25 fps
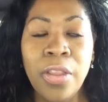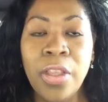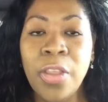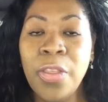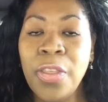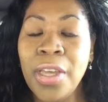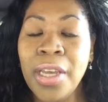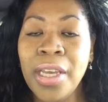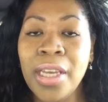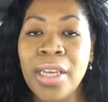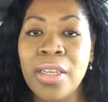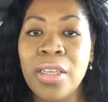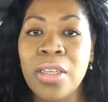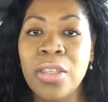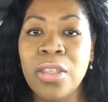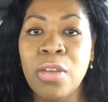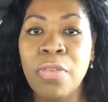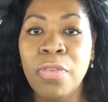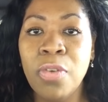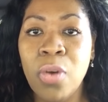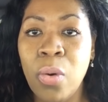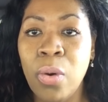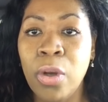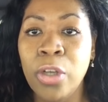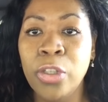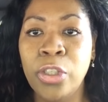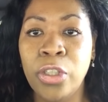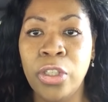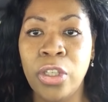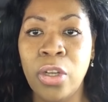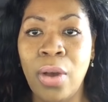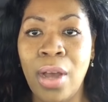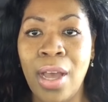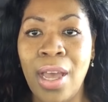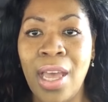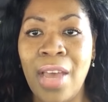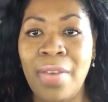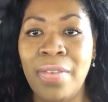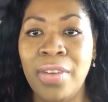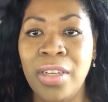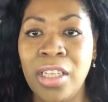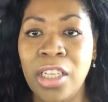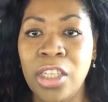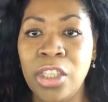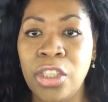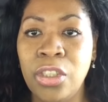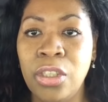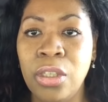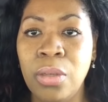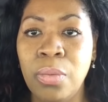The thing is, of course, you know, I have an
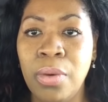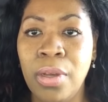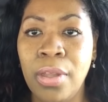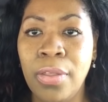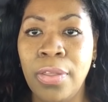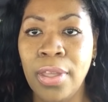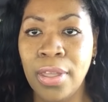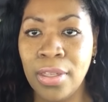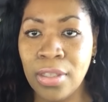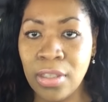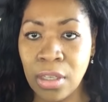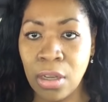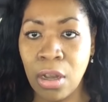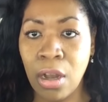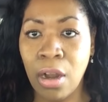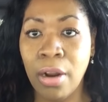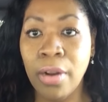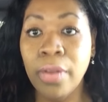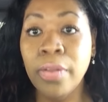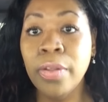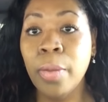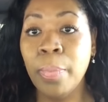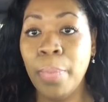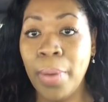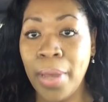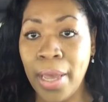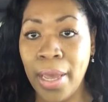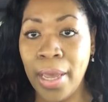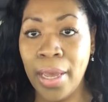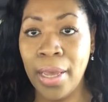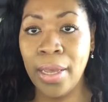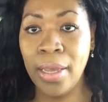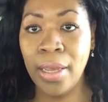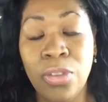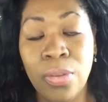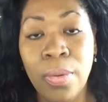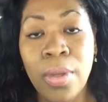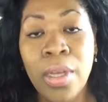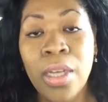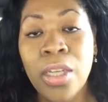issue with Instacart and their pay,